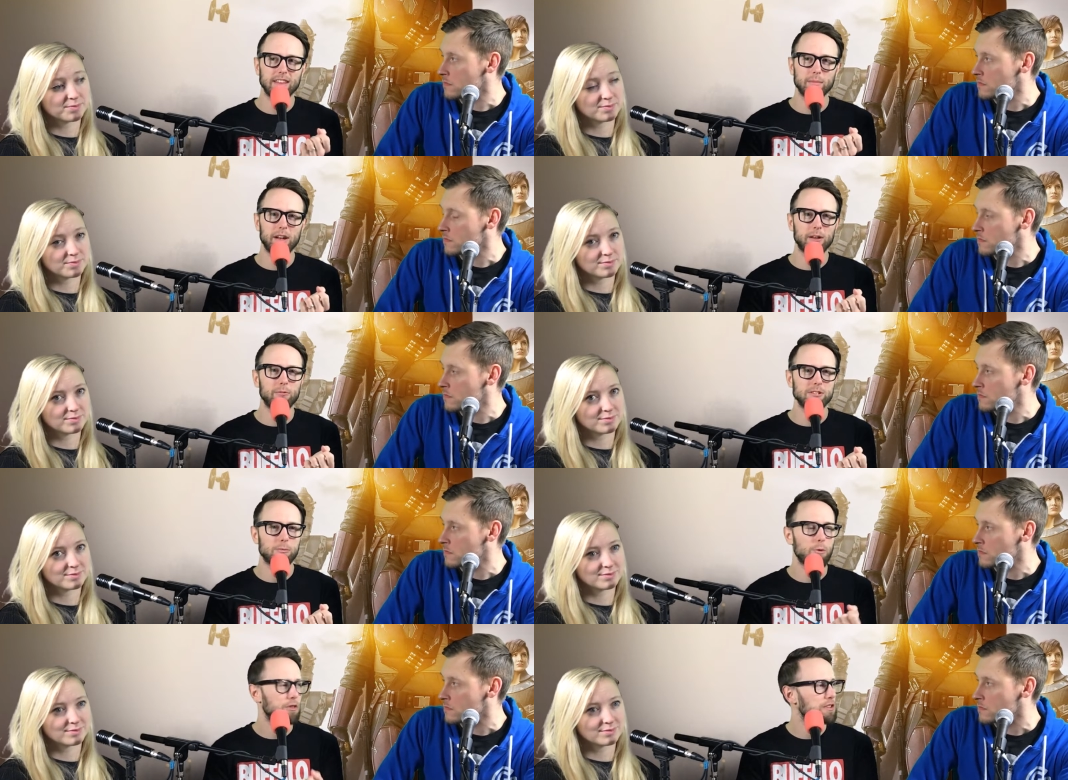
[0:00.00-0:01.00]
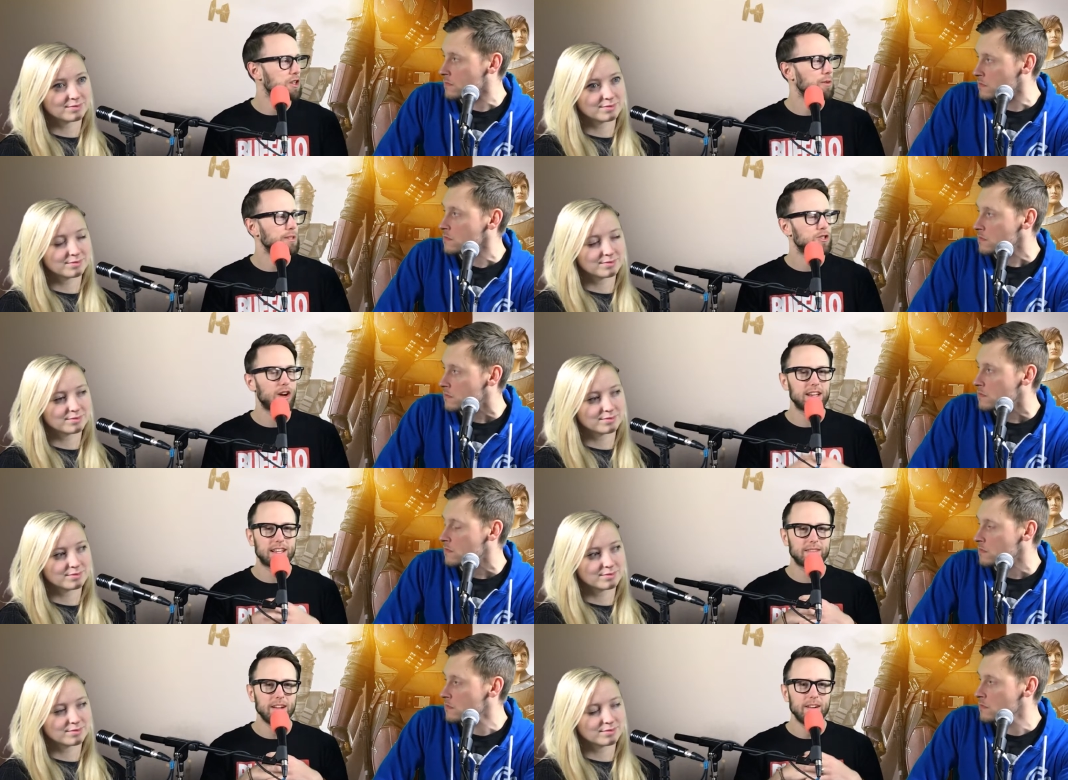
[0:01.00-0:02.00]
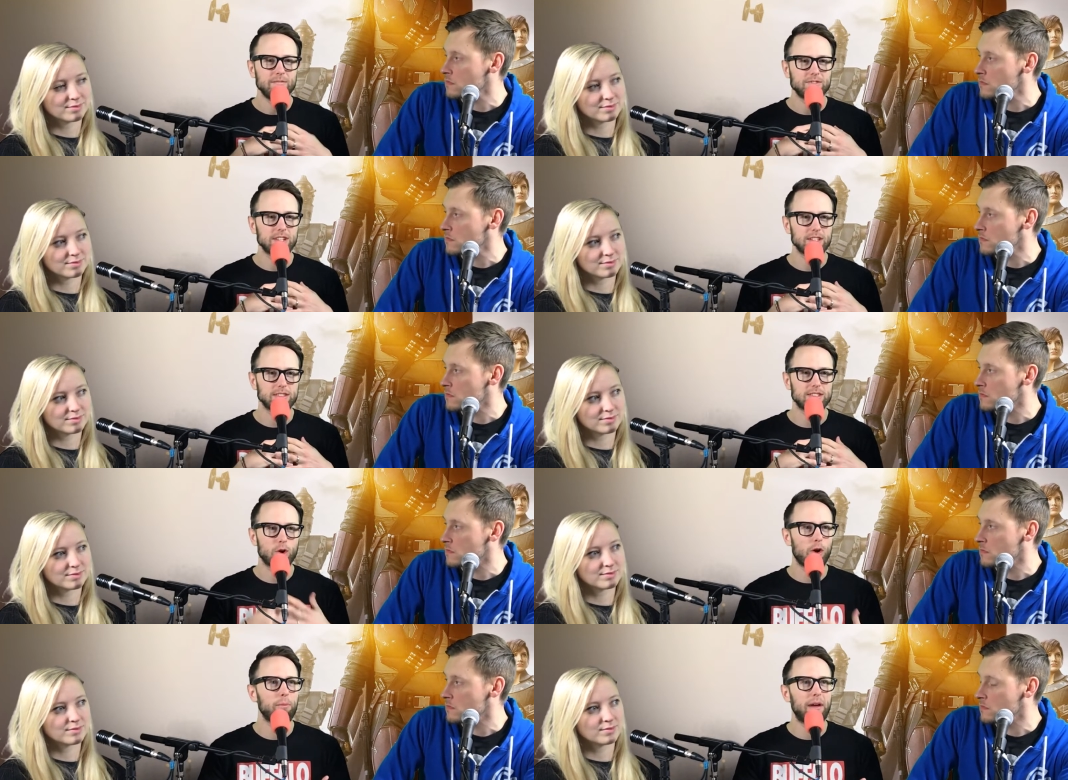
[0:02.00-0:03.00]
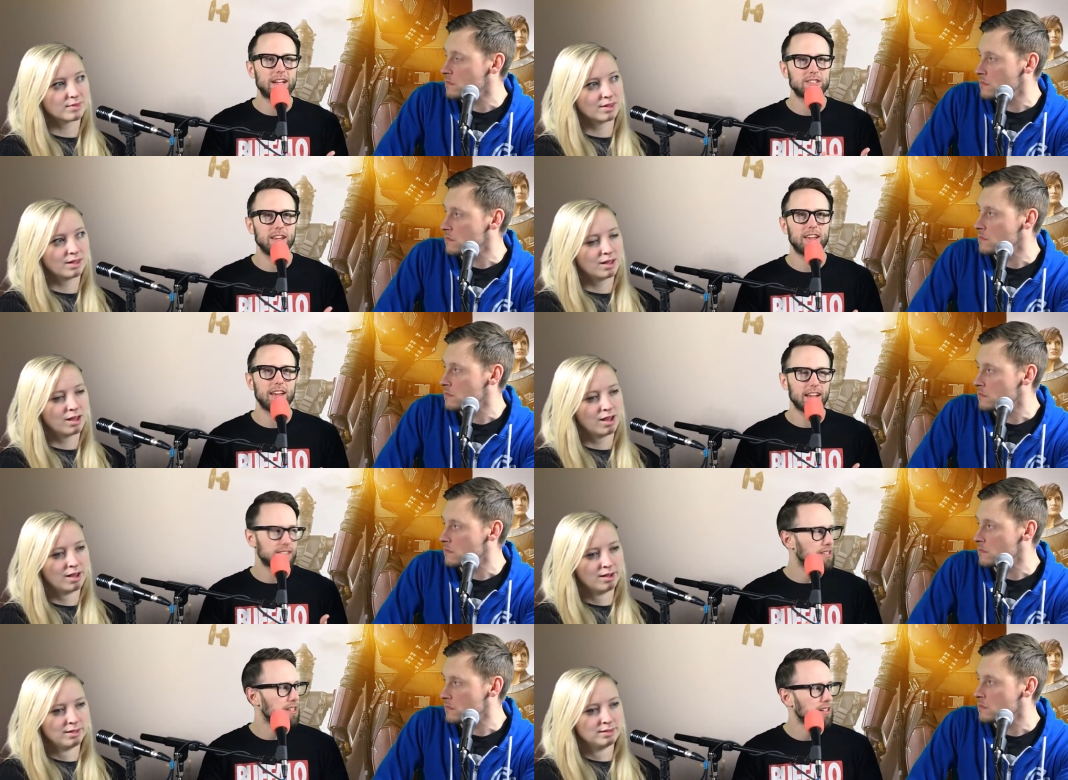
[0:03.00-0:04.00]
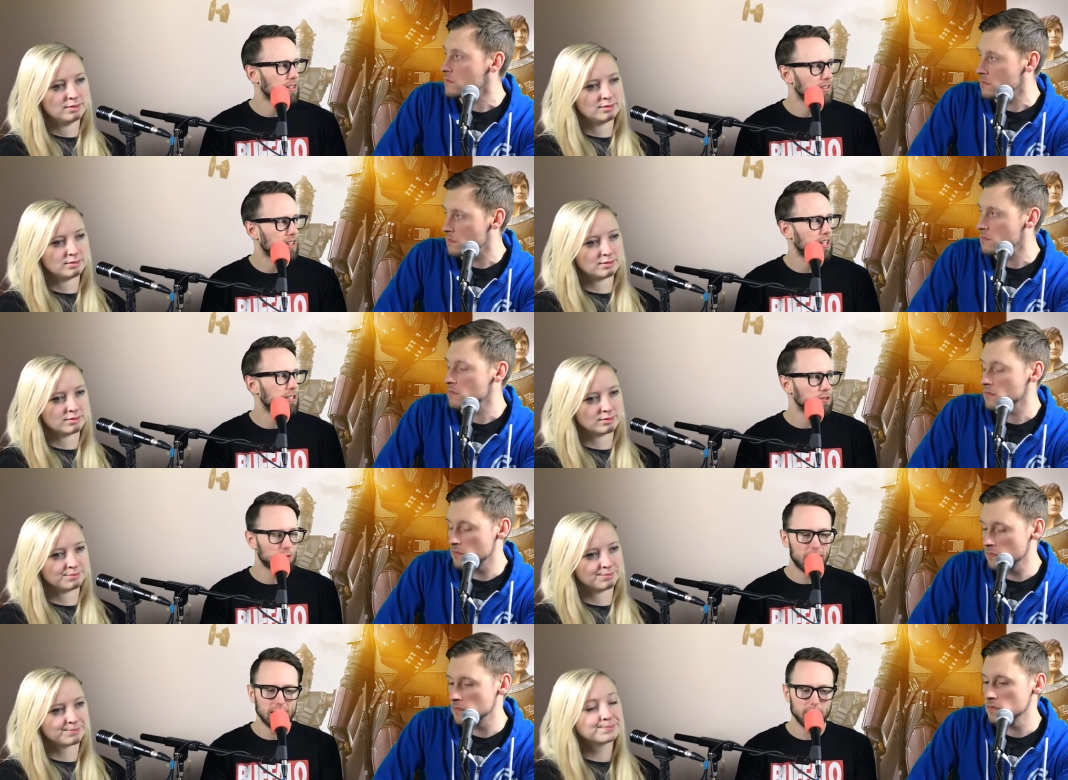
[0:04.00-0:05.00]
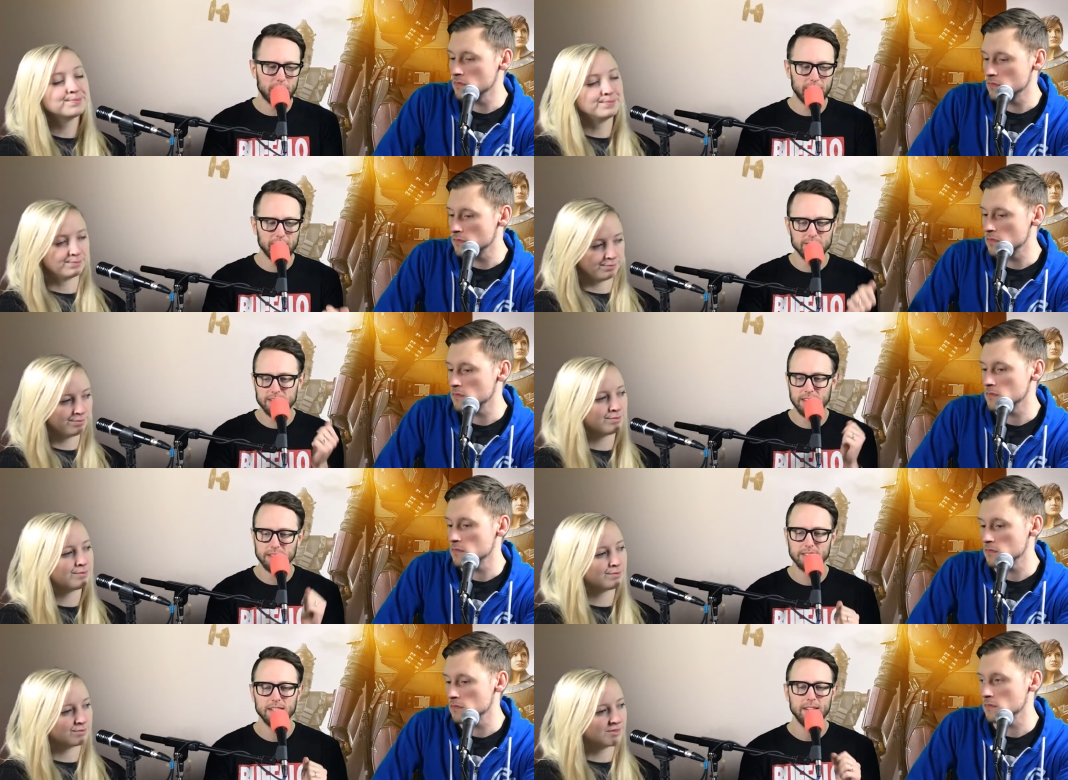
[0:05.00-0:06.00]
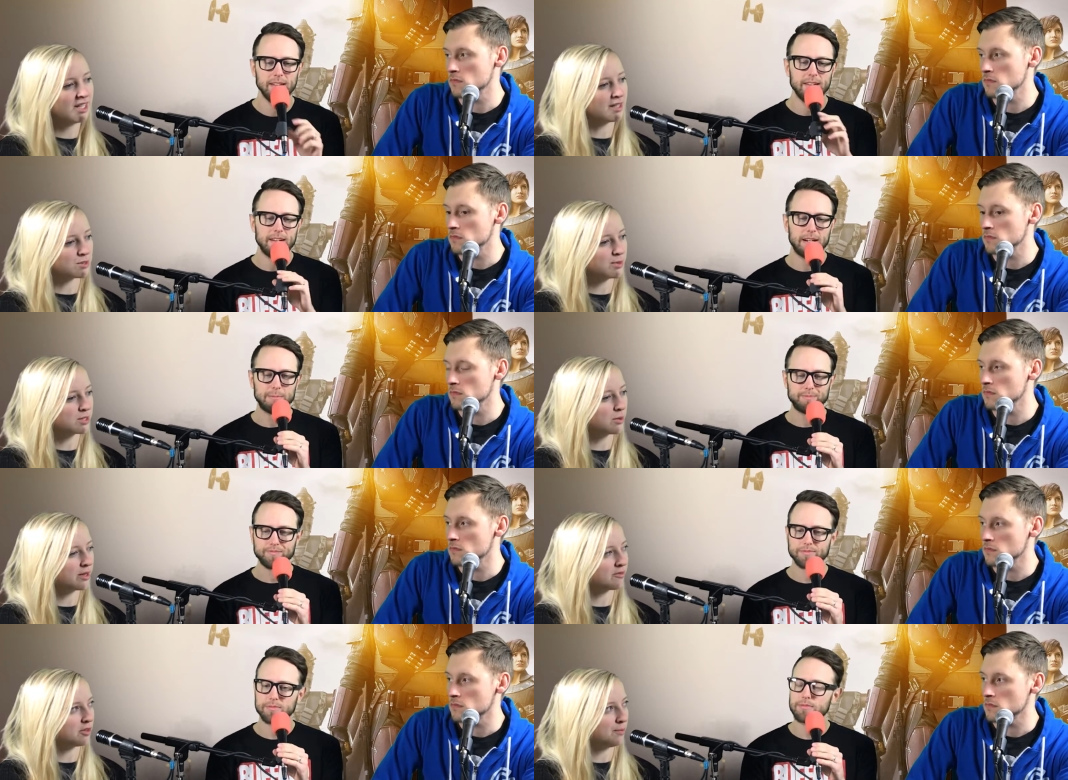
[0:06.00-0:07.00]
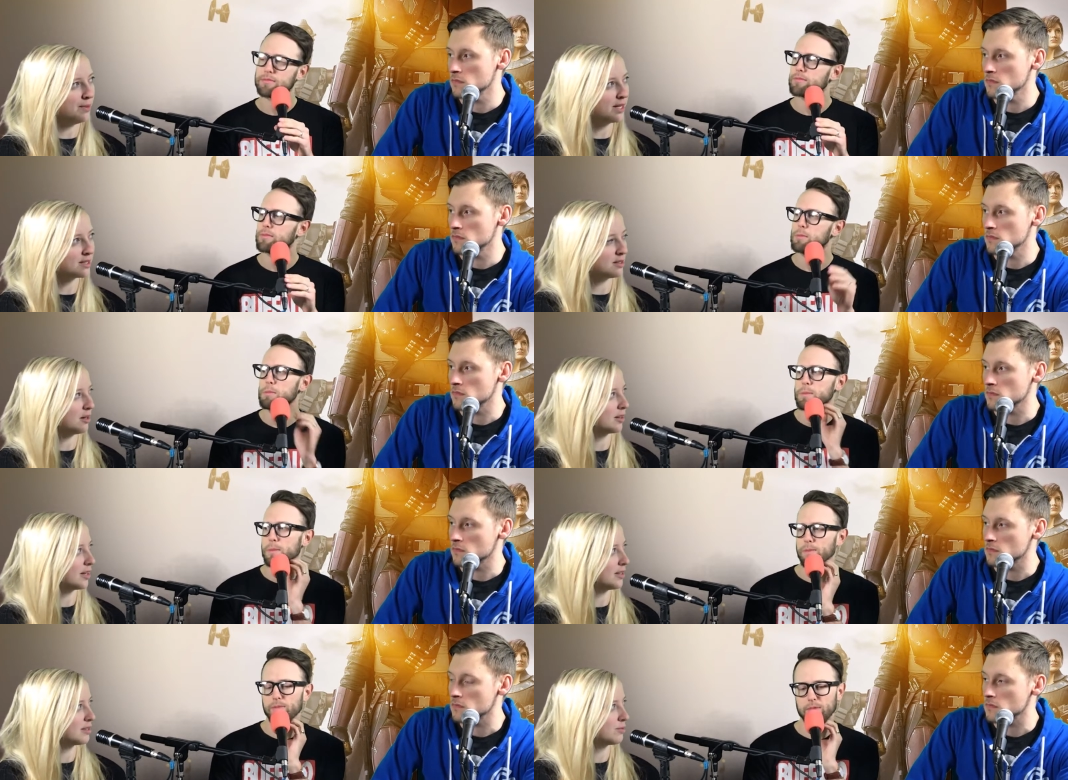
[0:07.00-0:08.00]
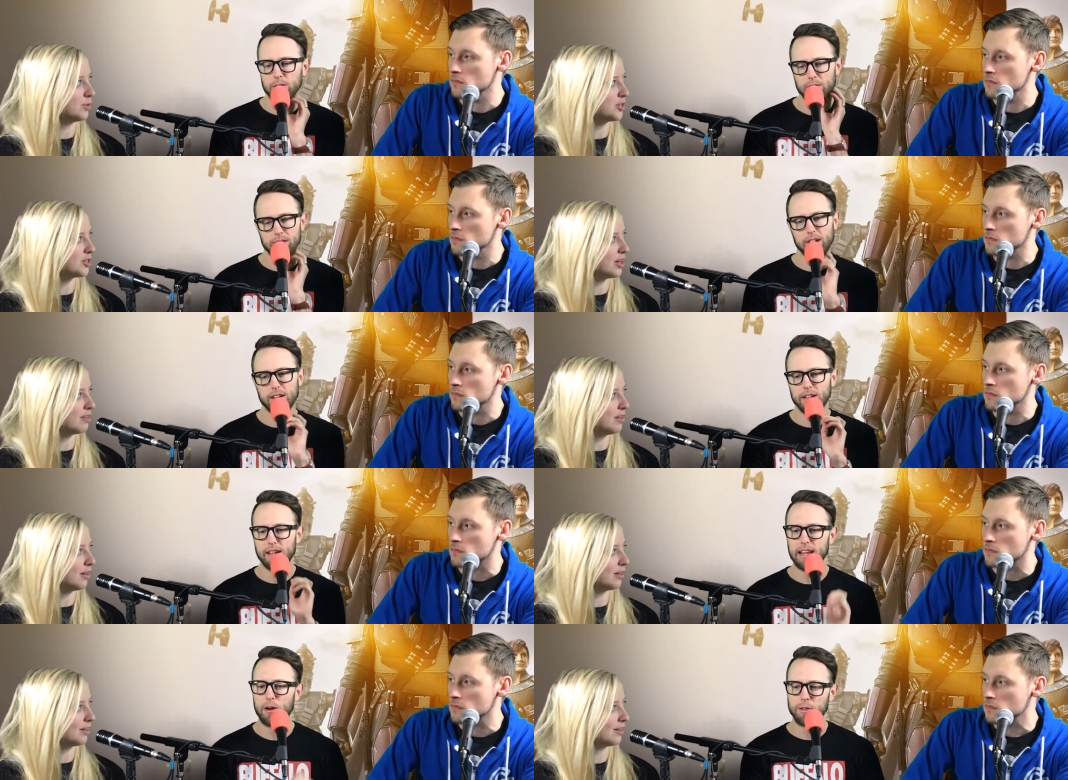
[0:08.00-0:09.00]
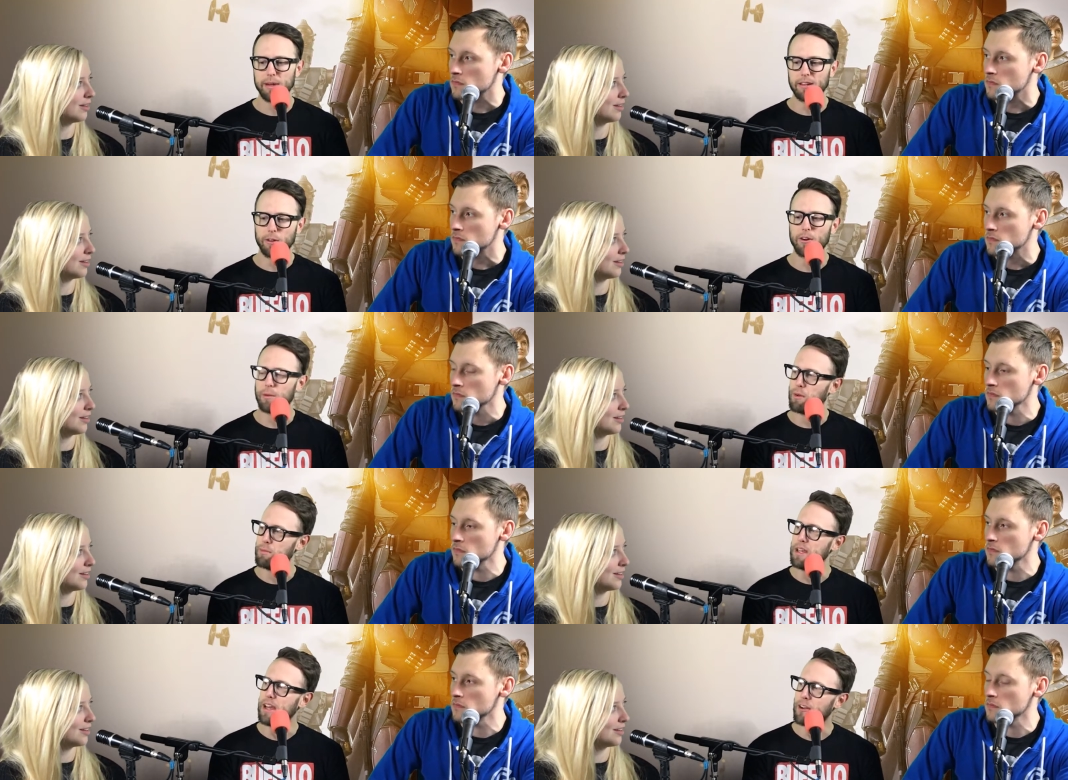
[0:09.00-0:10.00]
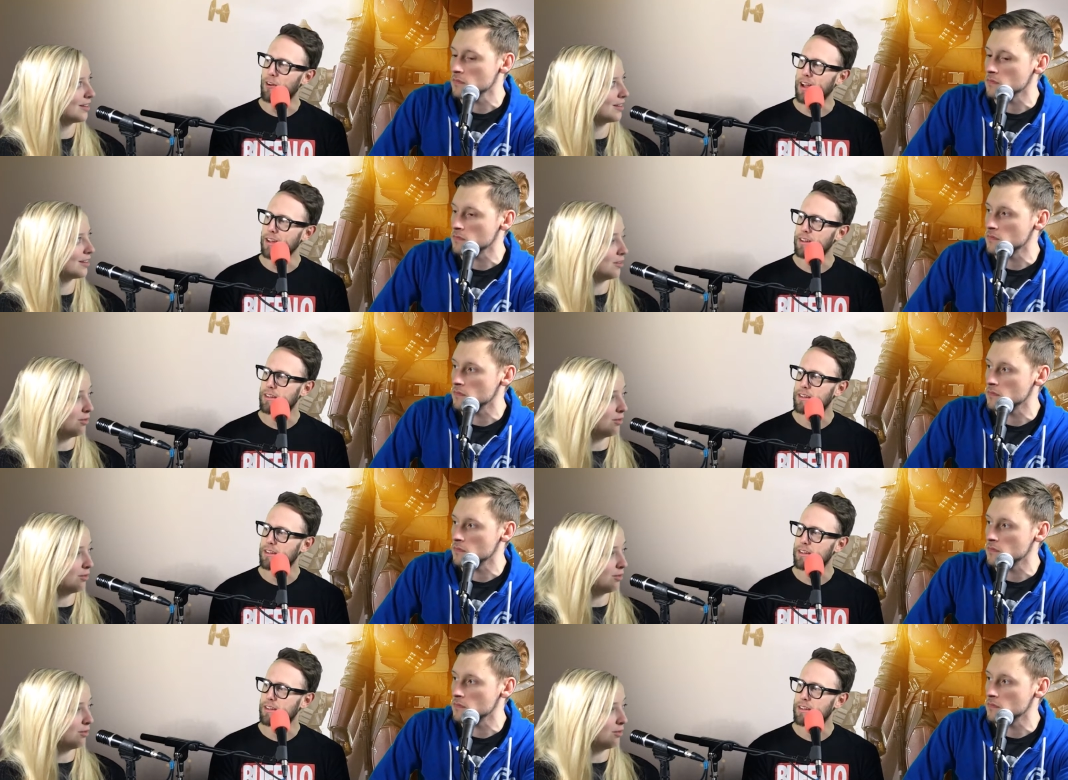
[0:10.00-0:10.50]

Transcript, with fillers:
Speaker 1: that the money wasn't worth it to him, he's trying to score big so he can get into the guild, right? The Bounty
Speaker 2: Hunters Guild. Yeah, so he's going after the biggest targets, which
Speaker 1: I think... And now the Mandalorian would be it, right?